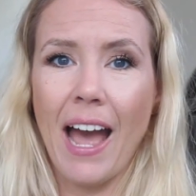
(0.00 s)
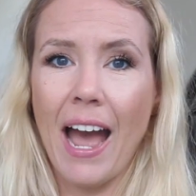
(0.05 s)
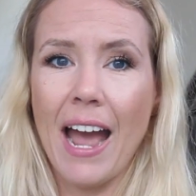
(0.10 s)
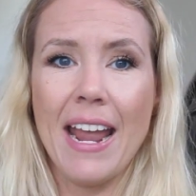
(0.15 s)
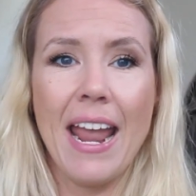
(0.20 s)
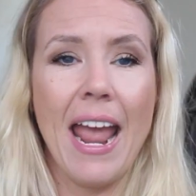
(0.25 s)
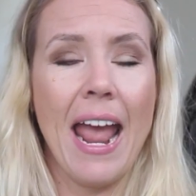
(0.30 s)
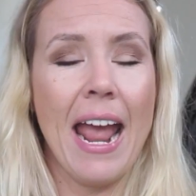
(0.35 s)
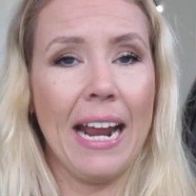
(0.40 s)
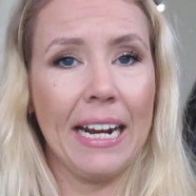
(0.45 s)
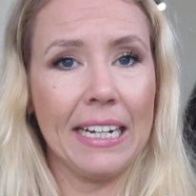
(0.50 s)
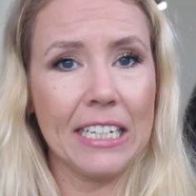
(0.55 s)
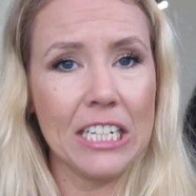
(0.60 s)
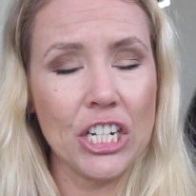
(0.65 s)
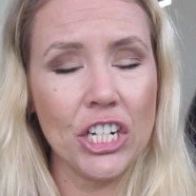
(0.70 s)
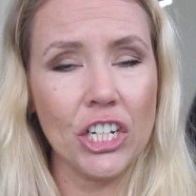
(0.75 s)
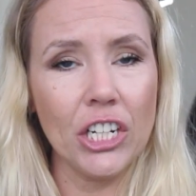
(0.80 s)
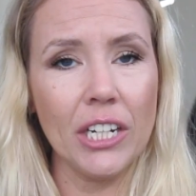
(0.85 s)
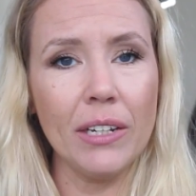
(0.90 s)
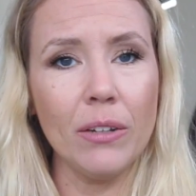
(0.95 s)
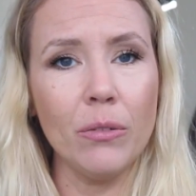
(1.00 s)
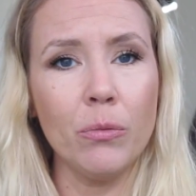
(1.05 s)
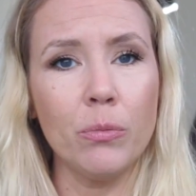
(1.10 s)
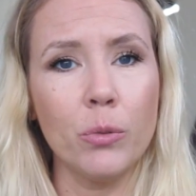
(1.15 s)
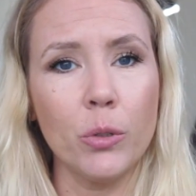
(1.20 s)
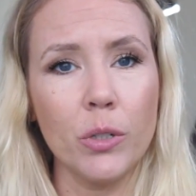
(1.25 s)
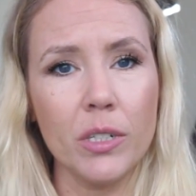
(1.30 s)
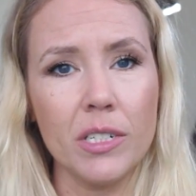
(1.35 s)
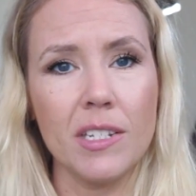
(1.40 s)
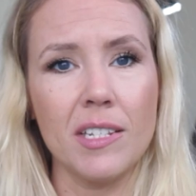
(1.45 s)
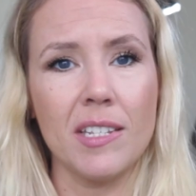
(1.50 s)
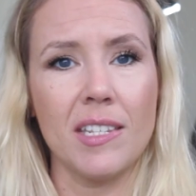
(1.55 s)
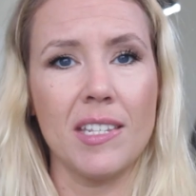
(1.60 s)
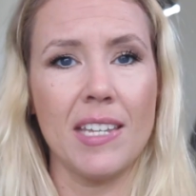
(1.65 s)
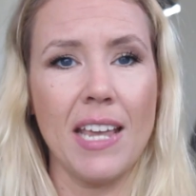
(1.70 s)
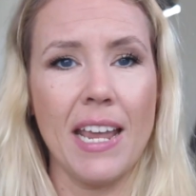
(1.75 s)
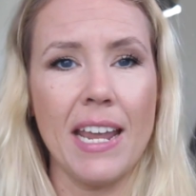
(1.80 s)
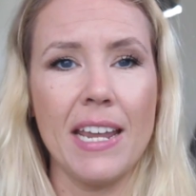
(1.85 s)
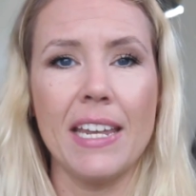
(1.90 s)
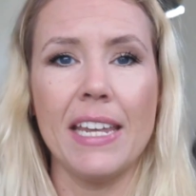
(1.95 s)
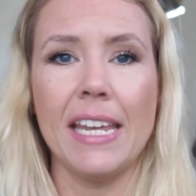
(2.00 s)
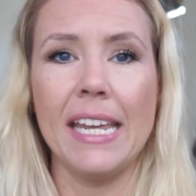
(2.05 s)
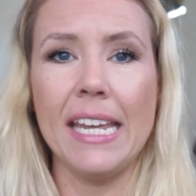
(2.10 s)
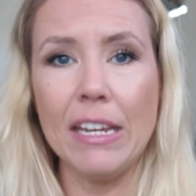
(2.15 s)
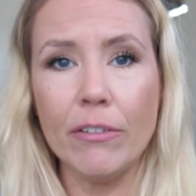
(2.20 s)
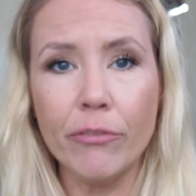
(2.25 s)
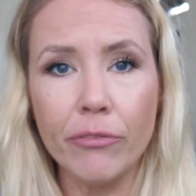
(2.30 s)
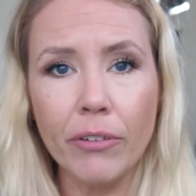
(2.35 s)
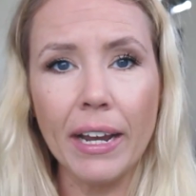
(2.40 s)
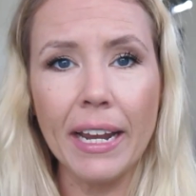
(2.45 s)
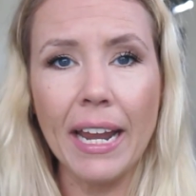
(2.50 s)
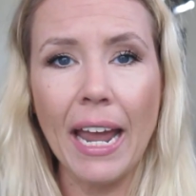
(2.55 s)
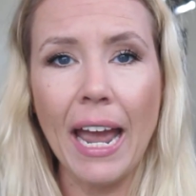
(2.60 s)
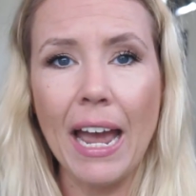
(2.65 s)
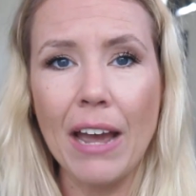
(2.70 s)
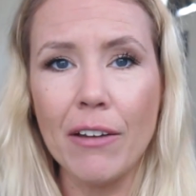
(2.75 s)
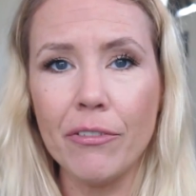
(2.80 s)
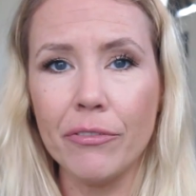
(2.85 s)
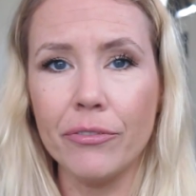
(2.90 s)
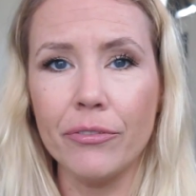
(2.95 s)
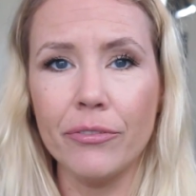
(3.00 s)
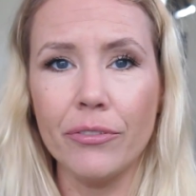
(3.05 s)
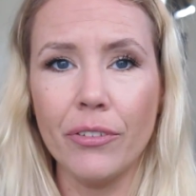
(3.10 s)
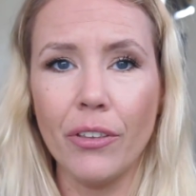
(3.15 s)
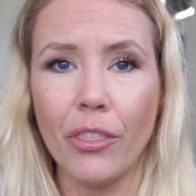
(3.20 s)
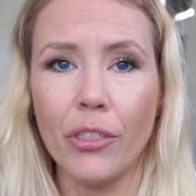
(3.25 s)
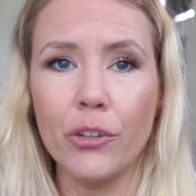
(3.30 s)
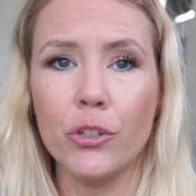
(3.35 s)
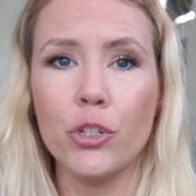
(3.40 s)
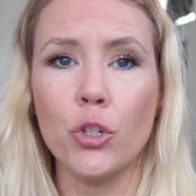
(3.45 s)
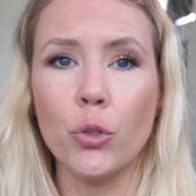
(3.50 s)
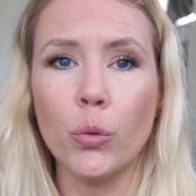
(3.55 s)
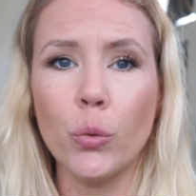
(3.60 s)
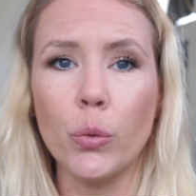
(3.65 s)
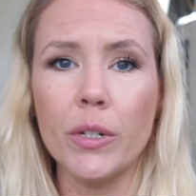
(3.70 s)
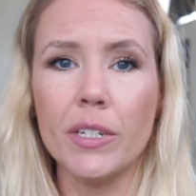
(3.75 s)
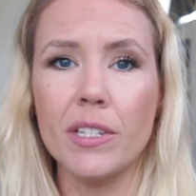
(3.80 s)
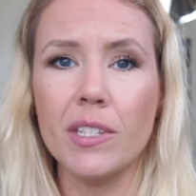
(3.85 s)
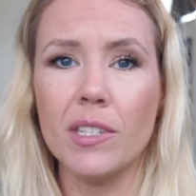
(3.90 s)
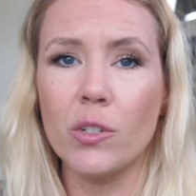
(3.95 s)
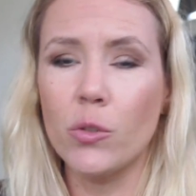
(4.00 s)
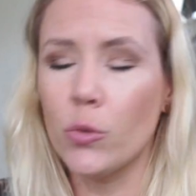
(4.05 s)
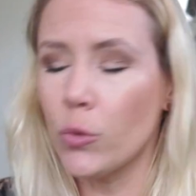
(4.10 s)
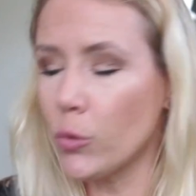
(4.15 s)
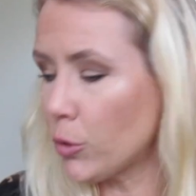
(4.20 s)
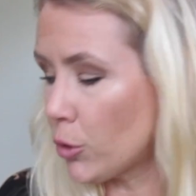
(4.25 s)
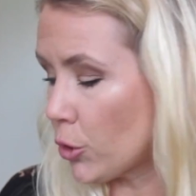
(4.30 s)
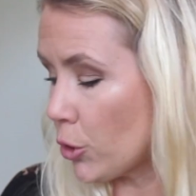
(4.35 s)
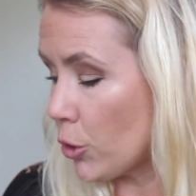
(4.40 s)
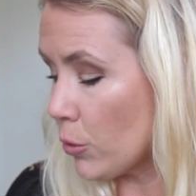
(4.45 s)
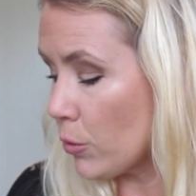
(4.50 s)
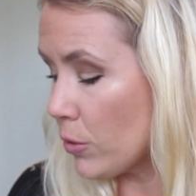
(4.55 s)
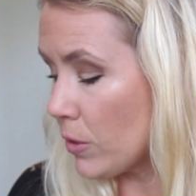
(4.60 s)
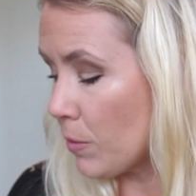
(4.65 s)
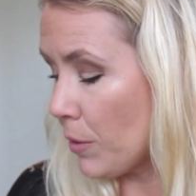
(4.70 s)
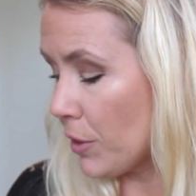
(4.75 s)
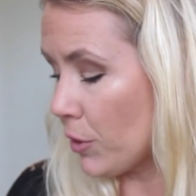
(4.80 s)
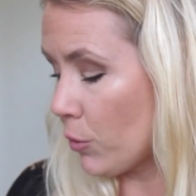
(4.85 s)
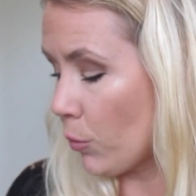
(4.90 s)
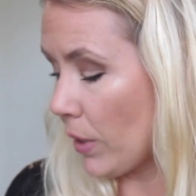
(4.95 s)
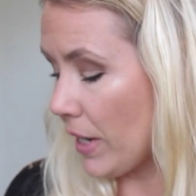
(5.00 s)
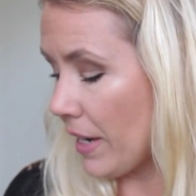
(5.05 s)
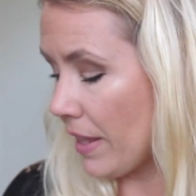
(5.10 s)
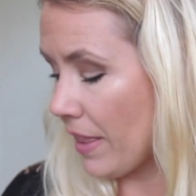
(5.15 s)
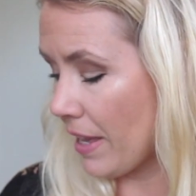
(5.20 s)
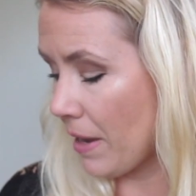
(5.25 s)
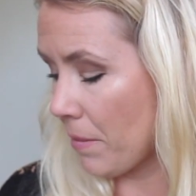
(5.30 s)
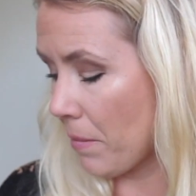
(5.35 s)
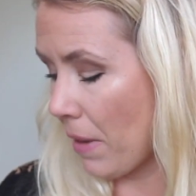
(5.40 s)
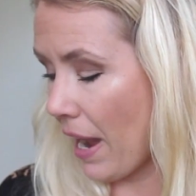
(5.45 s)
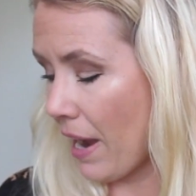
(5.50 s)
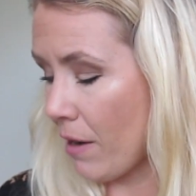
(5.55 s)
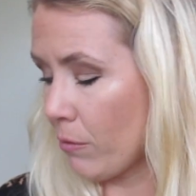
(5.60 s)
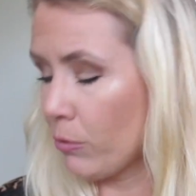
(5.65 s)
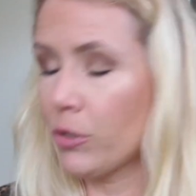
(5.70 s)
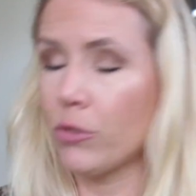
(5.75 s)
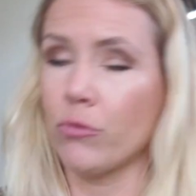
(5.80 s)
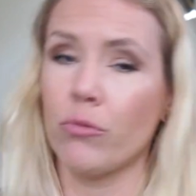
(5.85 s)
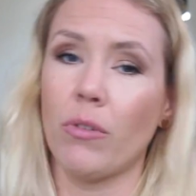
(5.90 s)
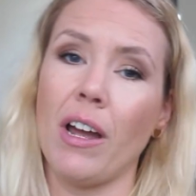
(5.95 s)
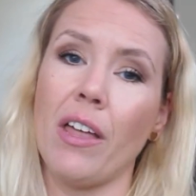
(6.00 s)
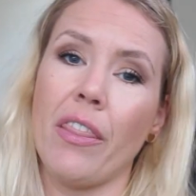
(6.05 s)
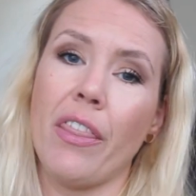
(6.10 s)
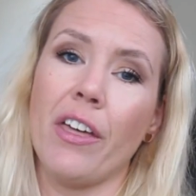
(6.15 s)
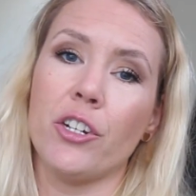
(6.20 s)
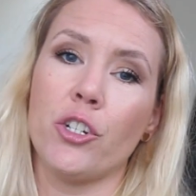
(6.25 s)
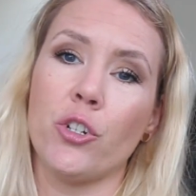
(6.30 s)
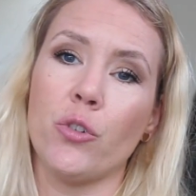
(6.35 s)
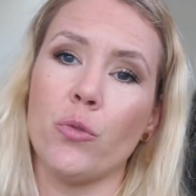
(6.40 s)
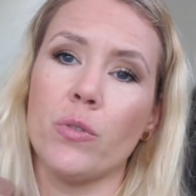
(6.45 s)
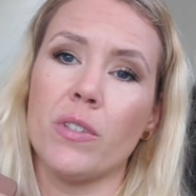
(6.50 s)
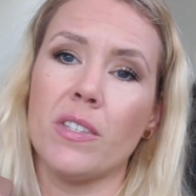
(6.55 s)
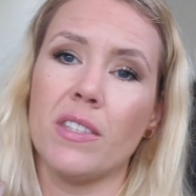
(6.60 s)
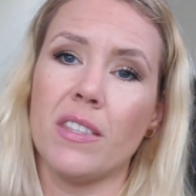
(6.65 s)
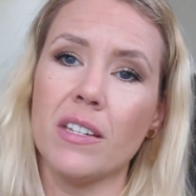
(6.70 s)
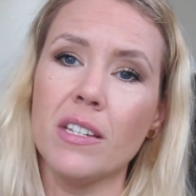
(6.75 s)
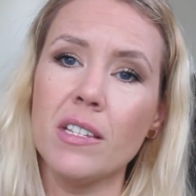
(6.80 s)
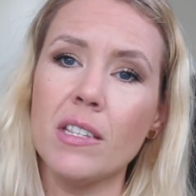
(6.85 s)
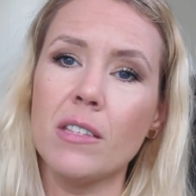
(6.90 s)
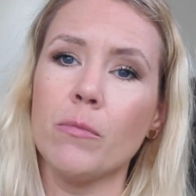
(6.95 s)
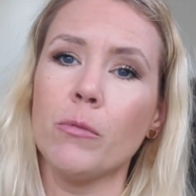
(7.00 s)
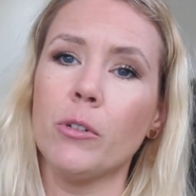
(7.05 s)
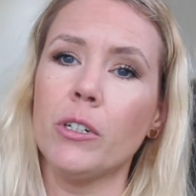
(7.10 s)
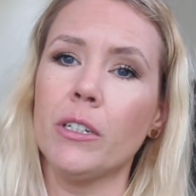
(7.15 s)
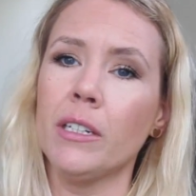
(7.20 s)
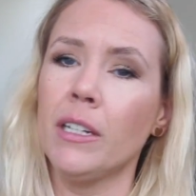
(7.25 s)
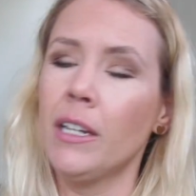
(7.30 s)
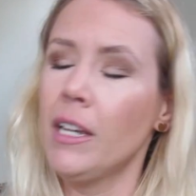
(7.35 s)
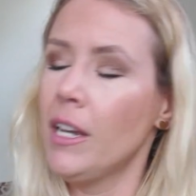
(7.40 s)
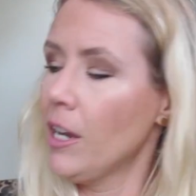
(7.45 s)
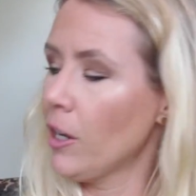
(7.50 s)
I actually would say if I have the choice to choose between them, I would rather choose this one,